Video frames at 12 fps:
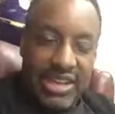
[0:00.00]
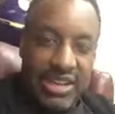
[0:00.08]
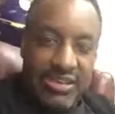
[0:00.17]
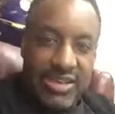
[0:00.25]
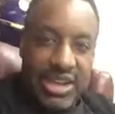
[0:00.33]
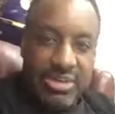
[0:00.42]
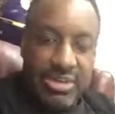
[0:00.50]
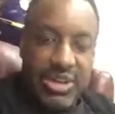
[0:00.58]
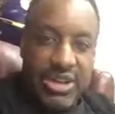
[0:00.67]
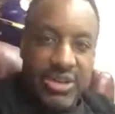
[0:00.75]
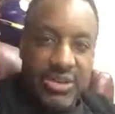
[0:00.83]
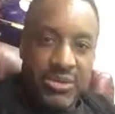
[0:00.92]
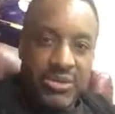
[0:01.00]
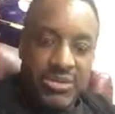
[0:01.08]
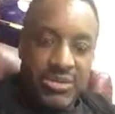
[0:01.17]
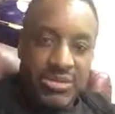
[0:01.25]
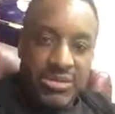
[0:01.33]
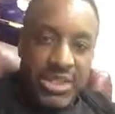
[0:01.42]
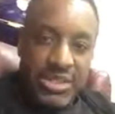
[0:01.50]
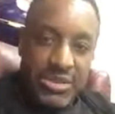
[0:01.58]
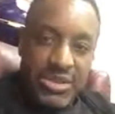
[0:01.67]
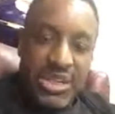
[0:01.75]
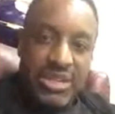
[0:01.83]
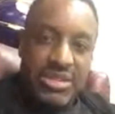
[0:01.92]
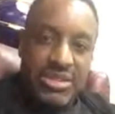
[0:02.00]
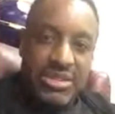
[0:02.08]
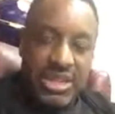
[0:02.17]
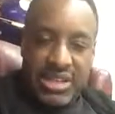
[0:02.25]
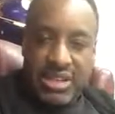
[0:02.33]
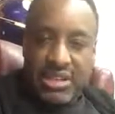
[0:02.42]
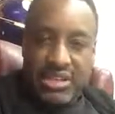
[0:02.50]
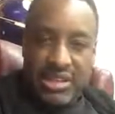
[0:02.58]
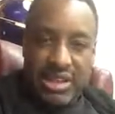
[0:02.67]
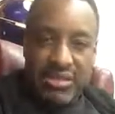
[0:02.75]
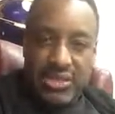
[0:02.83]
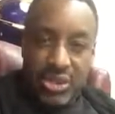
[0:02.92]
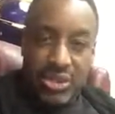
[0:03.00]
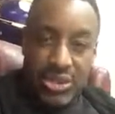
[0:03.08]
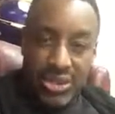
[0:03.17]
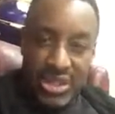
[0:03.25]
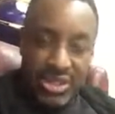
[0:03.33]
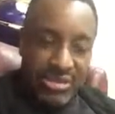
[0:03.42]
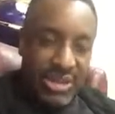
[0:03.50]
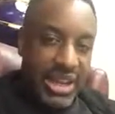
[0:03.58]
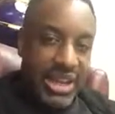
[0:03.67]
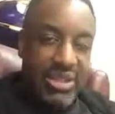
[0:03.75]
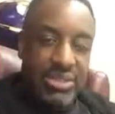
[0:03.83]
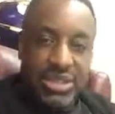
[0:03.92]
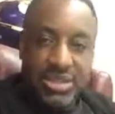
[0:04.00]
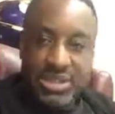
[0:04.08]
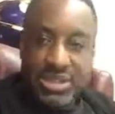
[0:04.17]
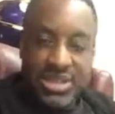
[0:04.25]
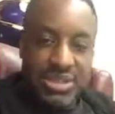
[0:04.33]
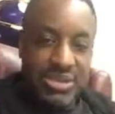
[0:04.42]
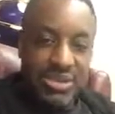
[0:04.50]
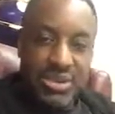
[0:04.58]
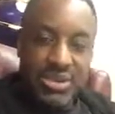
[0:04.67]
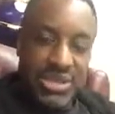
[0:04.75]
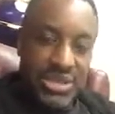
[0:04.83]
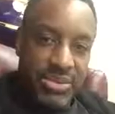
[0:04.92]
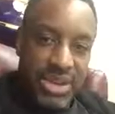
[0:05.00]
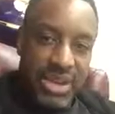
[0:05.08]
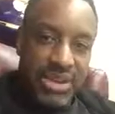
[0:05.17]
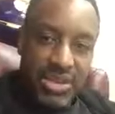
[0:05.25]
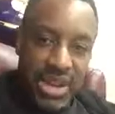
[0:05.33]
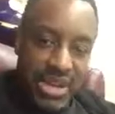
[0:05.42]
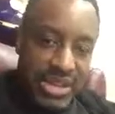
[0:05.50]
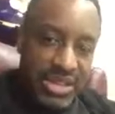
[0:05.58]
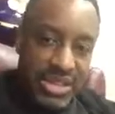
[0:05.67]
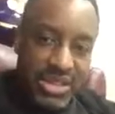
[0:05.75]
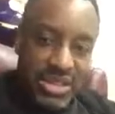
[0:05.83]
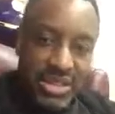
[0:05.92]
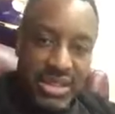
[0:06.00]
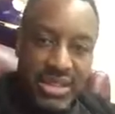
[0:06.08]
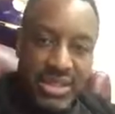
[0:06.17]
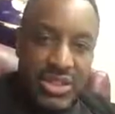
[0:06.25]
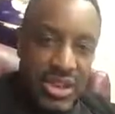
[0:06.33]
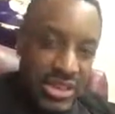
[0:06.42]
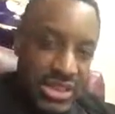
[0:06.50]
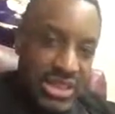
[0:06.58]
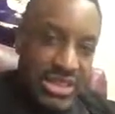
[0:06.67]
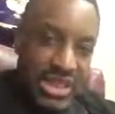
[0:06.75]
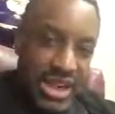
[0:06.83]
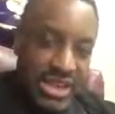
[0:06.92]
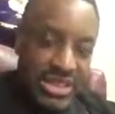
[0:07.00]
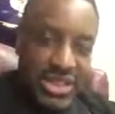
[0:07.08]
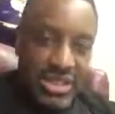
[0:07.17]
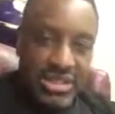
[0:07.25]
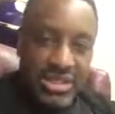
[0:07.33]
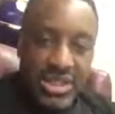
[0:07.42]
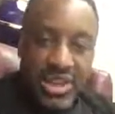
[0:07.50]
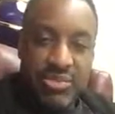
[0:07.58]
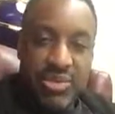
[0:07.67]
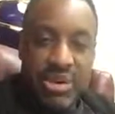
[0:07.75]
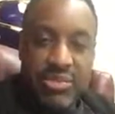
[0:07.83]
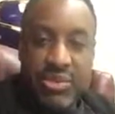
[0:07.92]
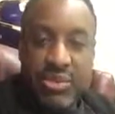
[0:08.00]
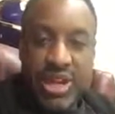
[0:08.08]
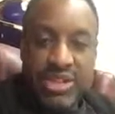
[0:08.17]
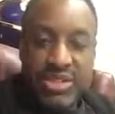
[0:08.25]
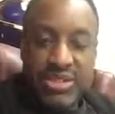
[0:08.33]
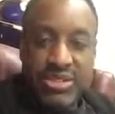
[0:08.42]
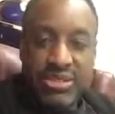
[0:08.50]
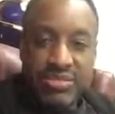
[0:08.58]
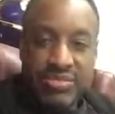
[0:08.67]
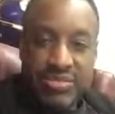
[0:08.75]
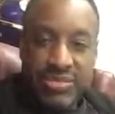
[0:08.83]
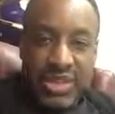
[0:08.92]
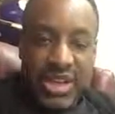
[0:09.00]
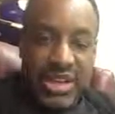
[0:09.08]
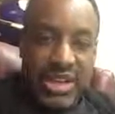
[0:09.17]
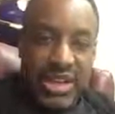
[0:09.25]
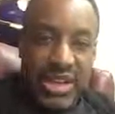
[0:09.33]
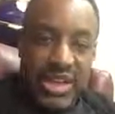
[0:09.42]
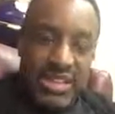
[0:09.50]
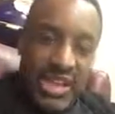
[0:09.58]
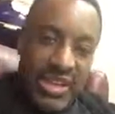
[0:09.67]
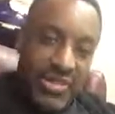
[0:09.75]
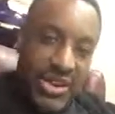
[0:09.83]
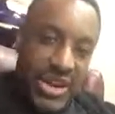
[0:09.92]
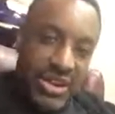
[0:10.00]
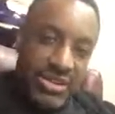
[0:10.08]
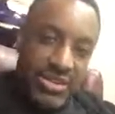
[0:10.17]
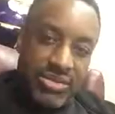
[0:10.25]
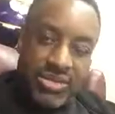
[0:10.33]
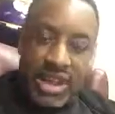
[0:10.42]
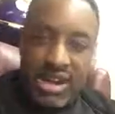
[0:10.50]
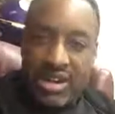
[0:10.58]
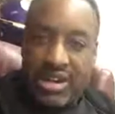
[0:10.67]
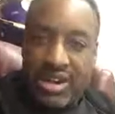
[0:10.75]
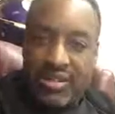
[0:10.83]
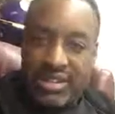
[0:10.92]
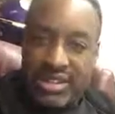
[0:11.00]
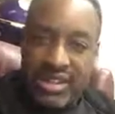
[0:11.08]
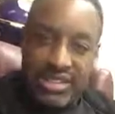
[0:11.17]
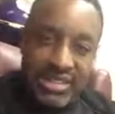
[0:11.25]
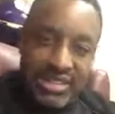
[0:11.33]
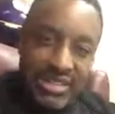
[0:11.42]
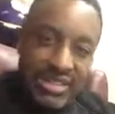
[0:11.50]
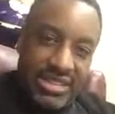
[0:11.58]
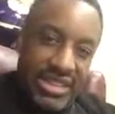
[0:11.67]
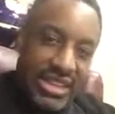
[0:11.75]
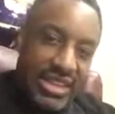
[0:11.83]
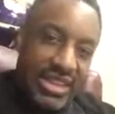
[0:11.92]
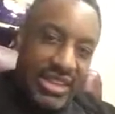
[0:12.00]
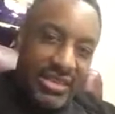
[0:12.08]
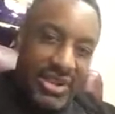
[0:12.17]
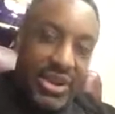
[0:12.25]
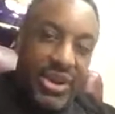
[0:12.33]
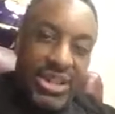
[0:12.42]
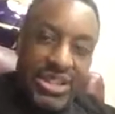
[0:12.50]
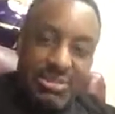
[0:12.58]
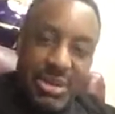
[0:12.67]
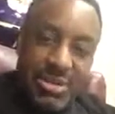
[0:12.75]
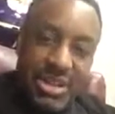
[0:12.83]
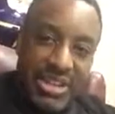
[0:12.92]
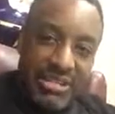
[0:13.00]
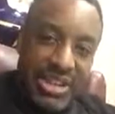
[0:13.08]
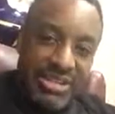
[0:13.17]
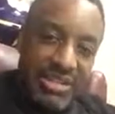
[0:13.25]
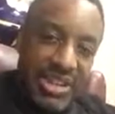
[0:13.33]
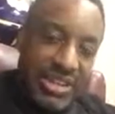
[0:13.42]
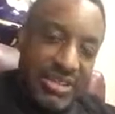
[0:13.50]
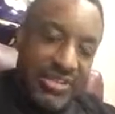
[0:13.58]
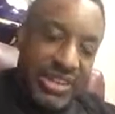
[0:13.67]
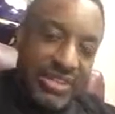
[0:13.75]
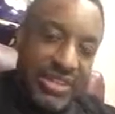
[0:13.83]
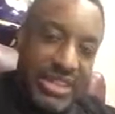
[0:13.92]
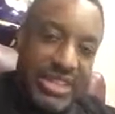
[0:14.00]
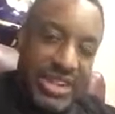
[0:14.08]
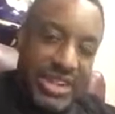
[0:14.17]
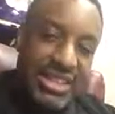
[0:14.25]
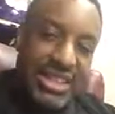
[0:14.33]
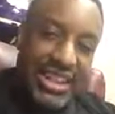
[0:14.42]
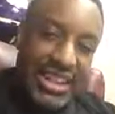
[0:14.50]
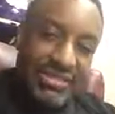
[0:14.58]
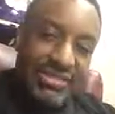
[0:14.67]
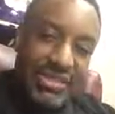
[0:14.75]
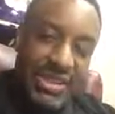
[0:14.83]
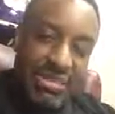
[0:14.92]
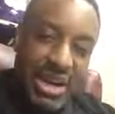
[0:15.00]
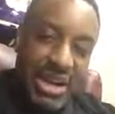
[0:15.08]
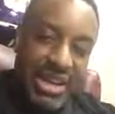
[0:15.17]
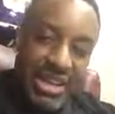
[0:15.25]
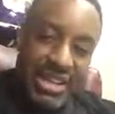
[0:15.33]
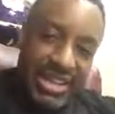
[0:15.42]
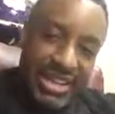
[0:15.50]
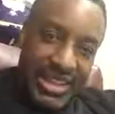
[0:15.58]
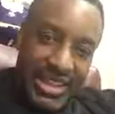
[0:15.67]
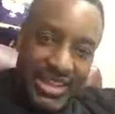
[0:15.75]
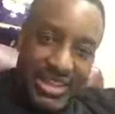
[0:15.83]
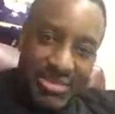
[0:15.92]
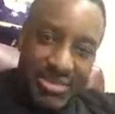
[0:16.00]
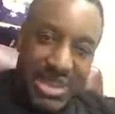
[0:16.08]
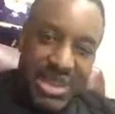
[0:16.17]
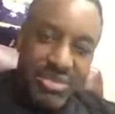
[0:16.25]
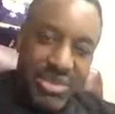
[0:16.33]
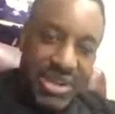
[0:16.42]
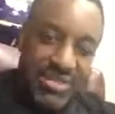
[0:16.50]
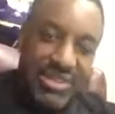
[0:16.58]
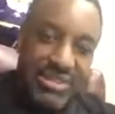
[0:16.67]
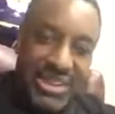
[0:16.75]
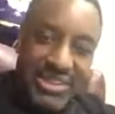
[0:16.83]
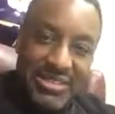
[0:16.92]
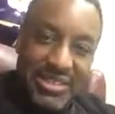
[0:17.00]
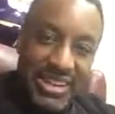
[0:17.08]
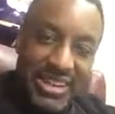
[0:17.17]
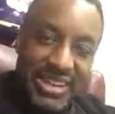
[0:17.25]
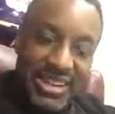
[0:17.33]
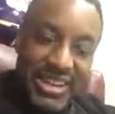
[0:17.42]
and not afraid, but we know that you tend to stay to yourself socially. We hang out with you. We see you, once a week, and you kind of just tend to talk to us and kind of stay yourself. But I've been watching you, and in the last half an hour, you started conversations, and with all these people in the restaurant, you've literally talked to everybody in this immediate part of the restaurant.